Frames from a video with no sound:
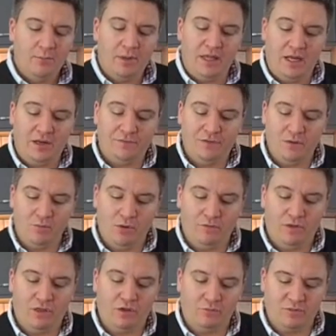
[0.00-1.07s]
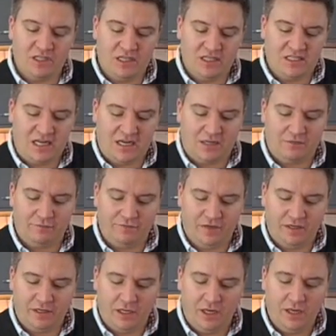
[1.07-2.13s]
But then if you move your thumb to the second
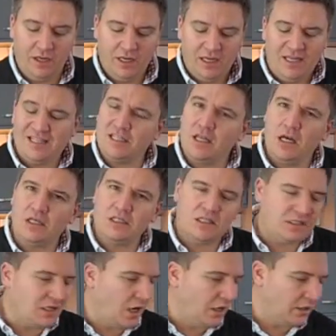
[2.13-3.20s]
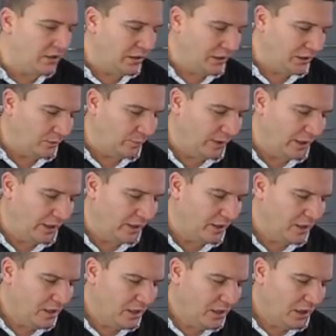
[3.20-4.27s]
finger, it starts to tighten a little bit.
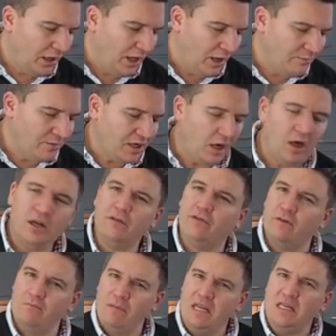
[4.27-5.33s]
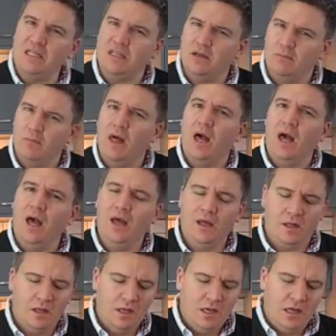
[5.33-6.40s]
And I'm kind of at medium
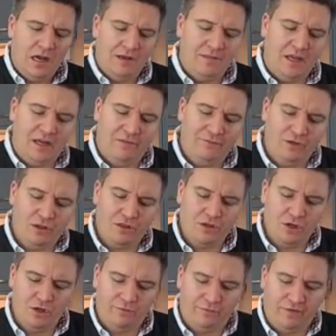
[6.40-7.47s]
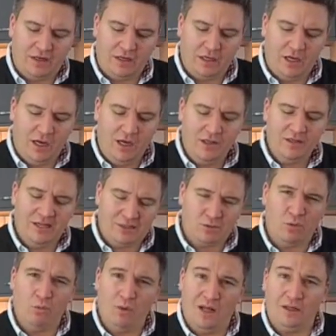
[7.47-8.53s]
there. And then if your third finger, that's
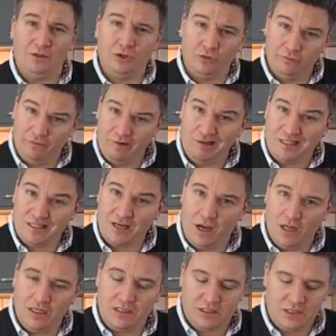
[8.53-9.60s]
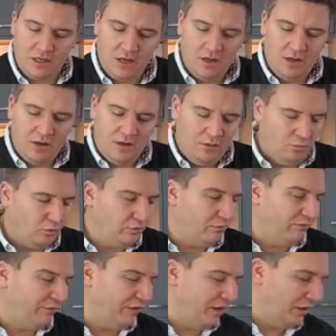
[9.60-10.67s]
what well done, very tight,
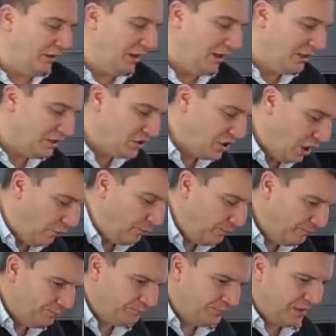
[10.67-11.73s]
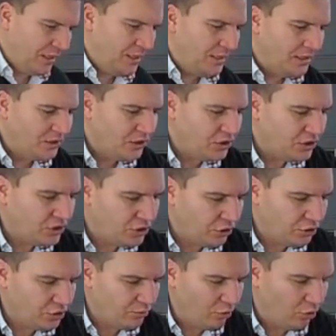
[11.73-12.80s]
wouldn't feel like. So,
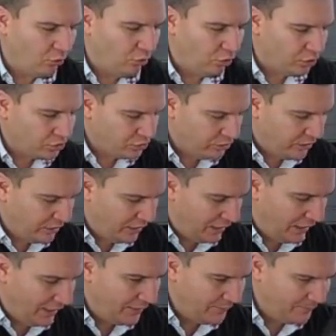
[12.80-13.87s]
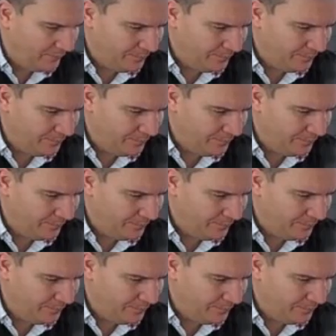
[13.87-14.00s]
touch more water in there.